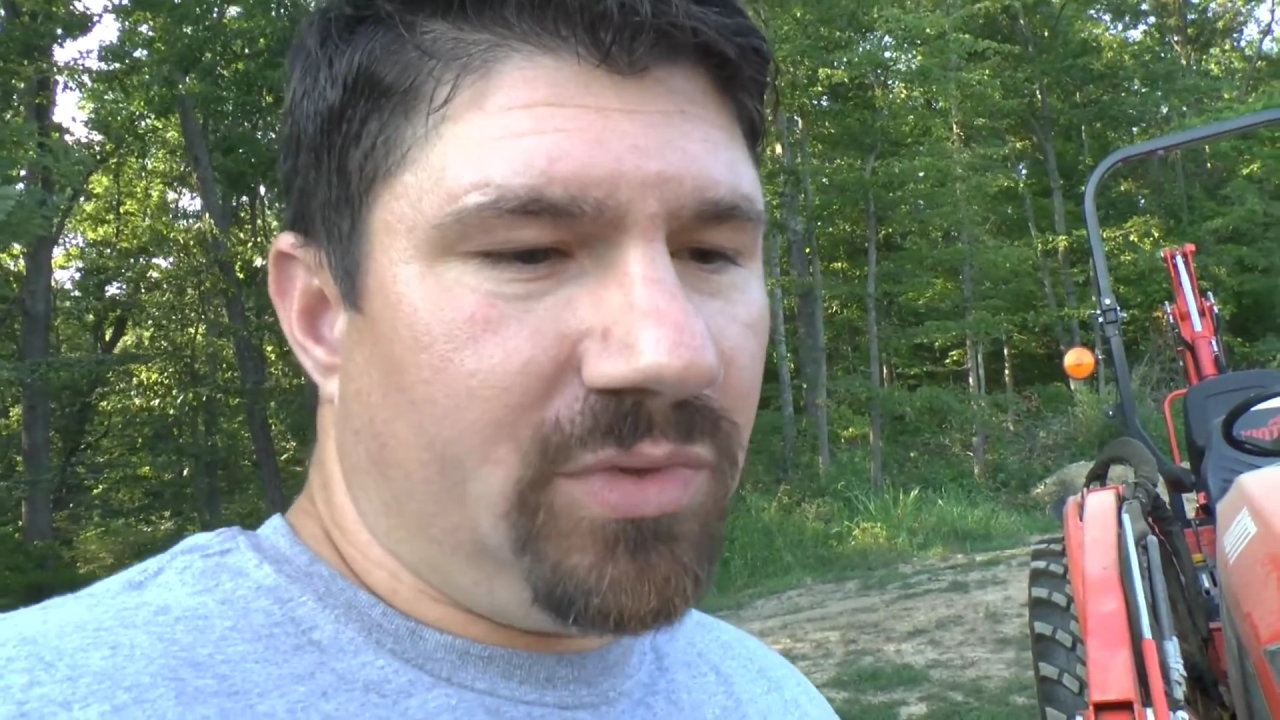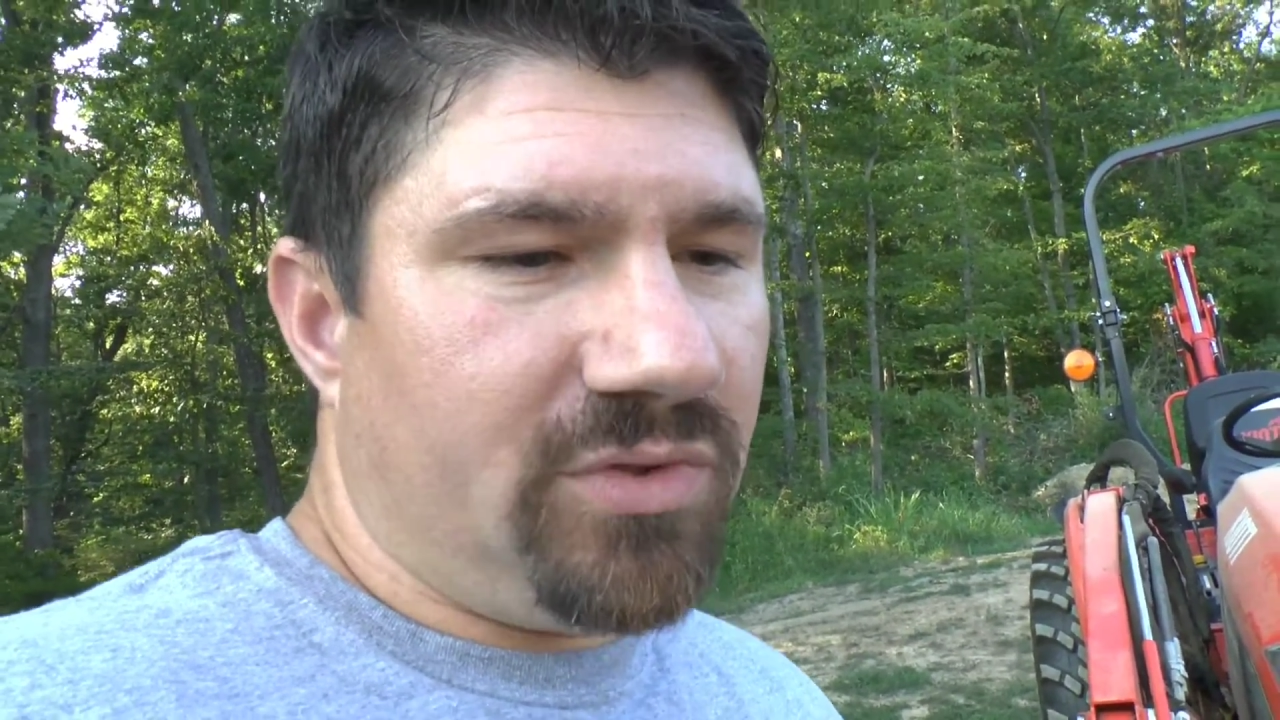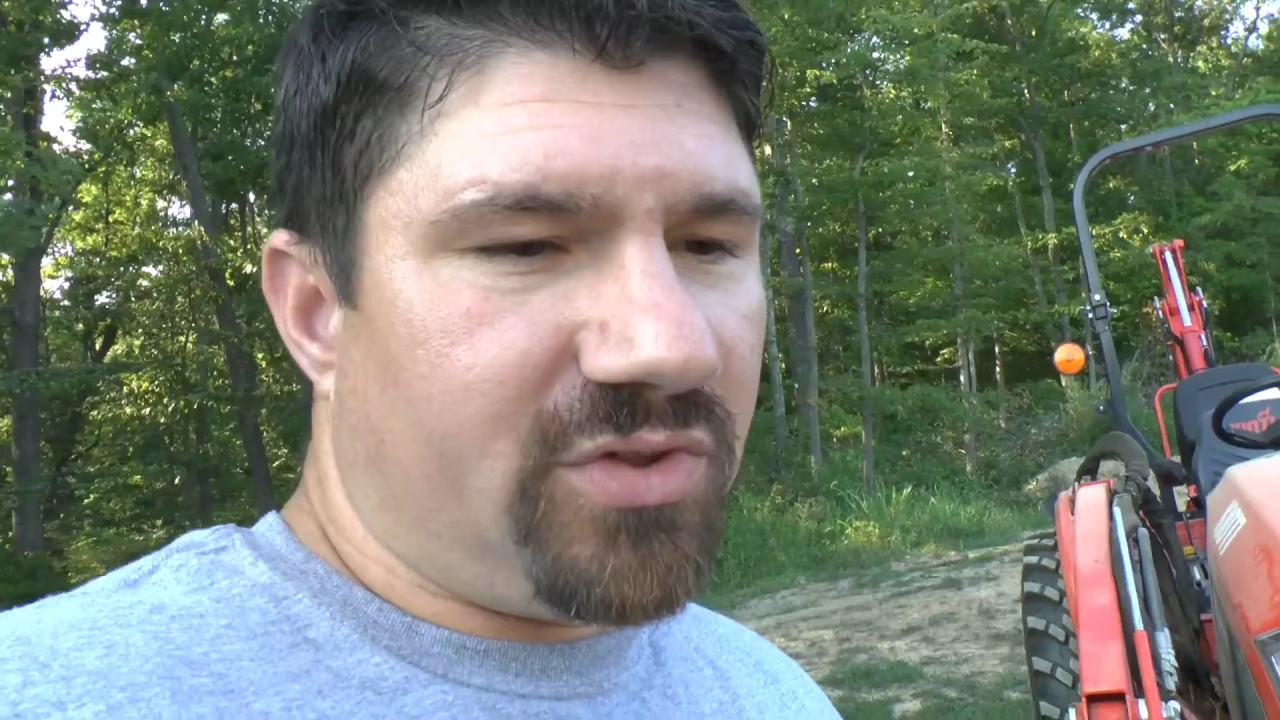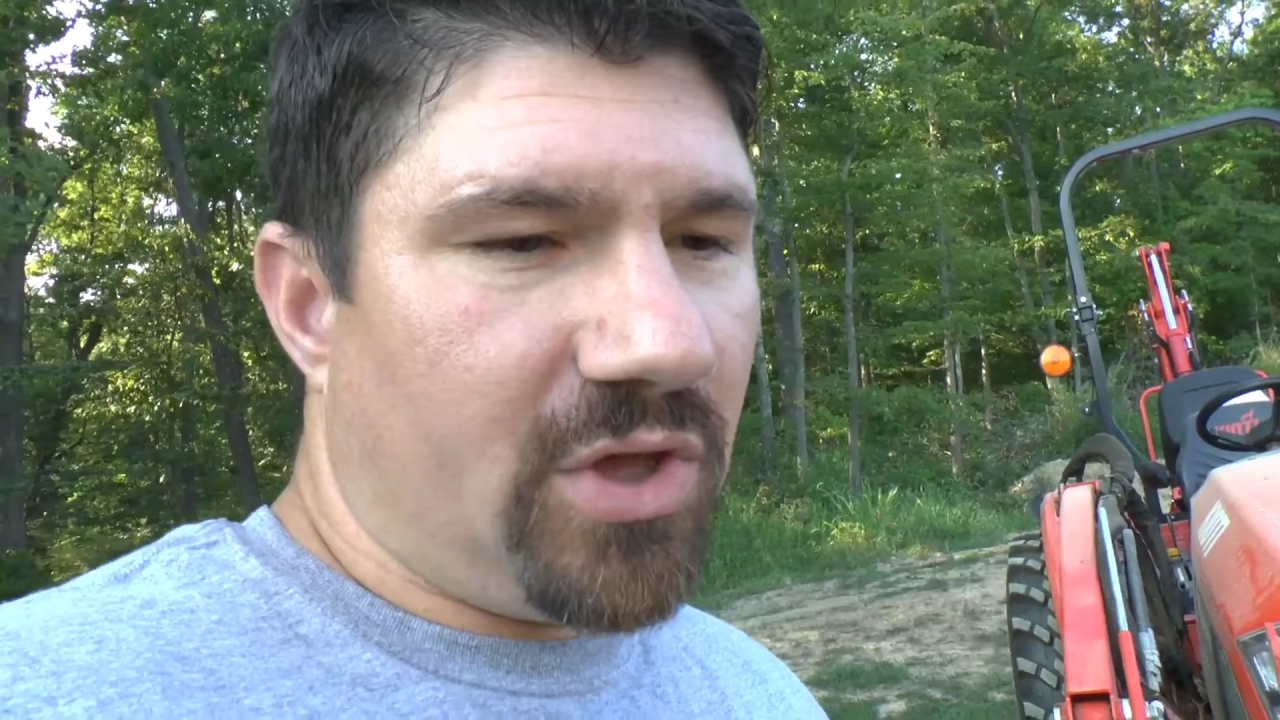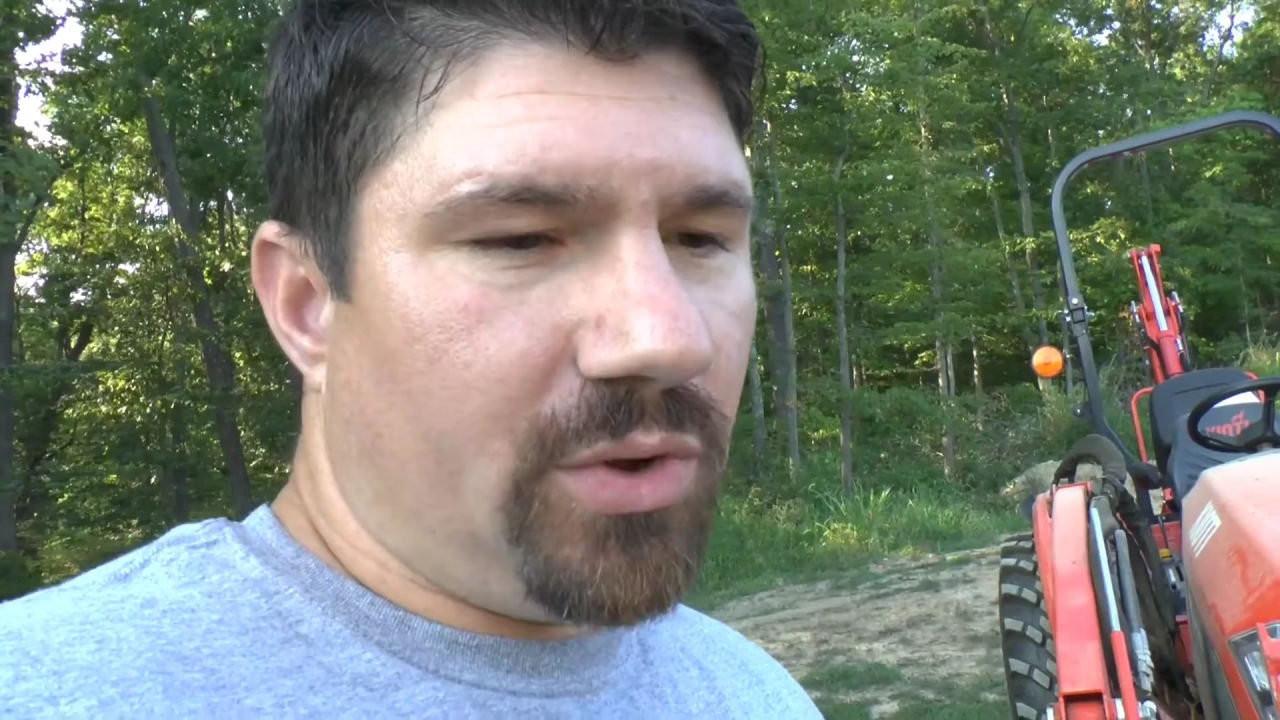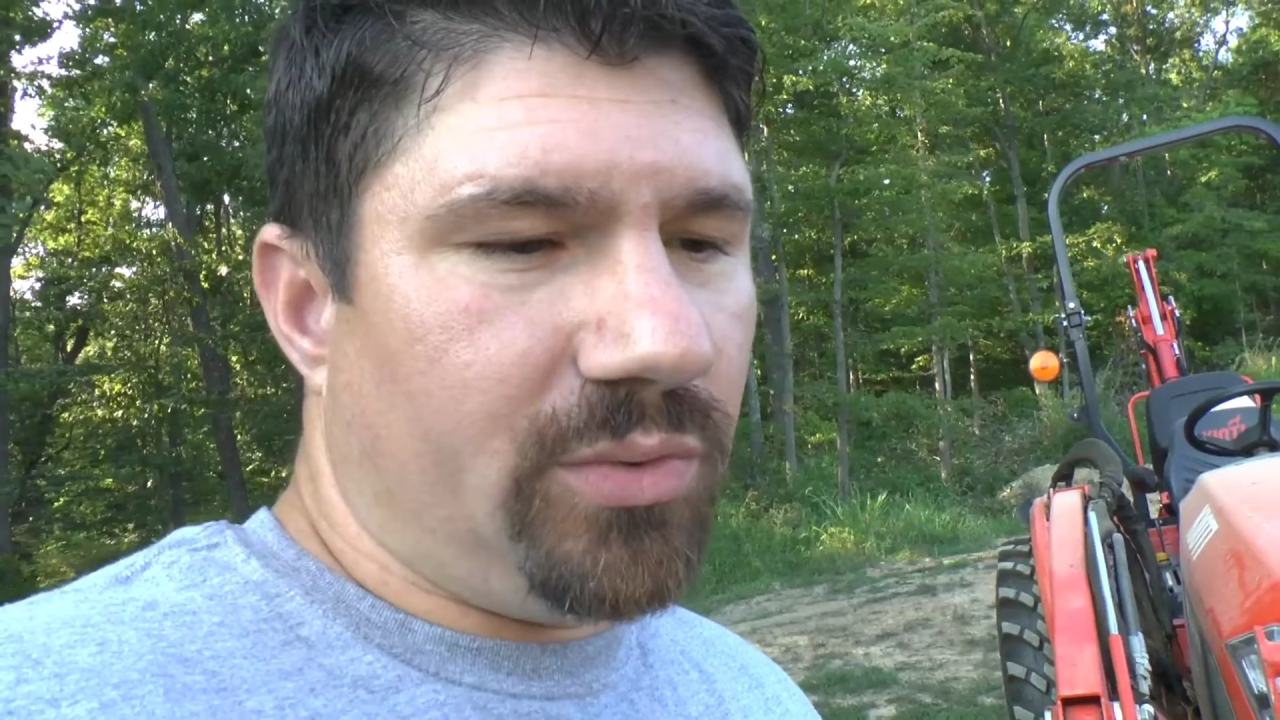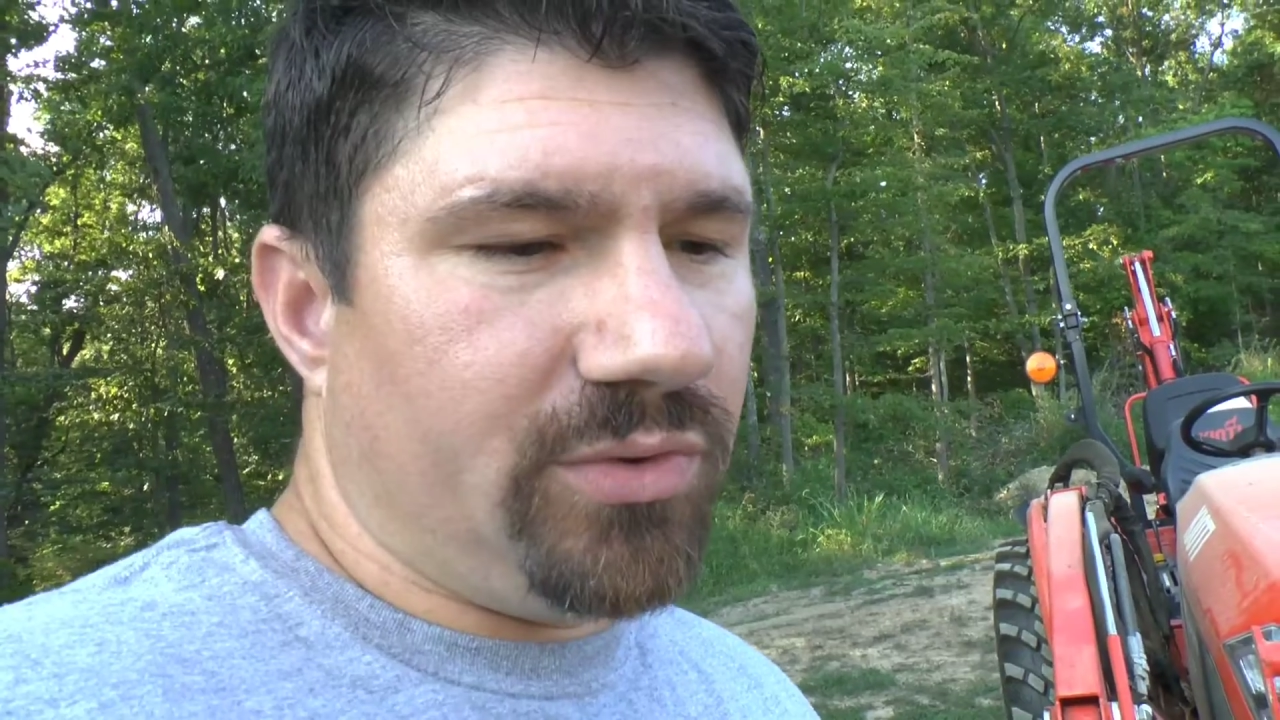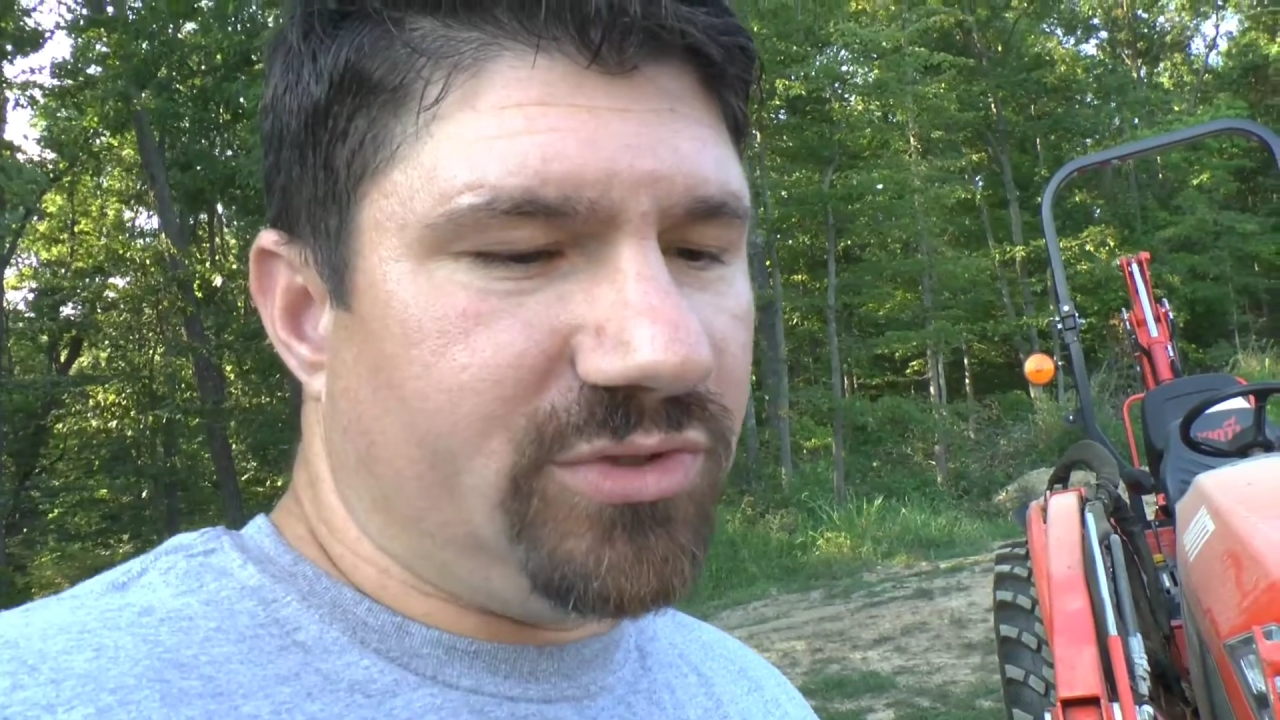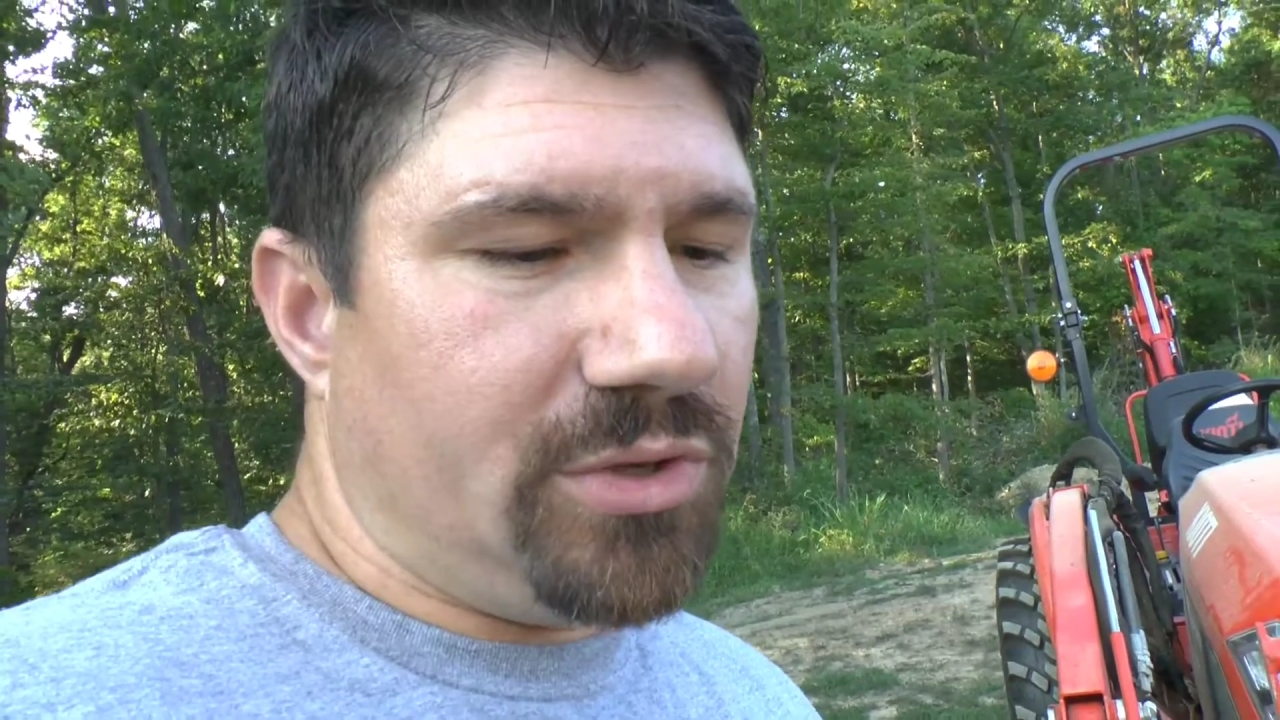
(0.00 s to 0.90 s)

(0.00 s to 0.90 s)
so there's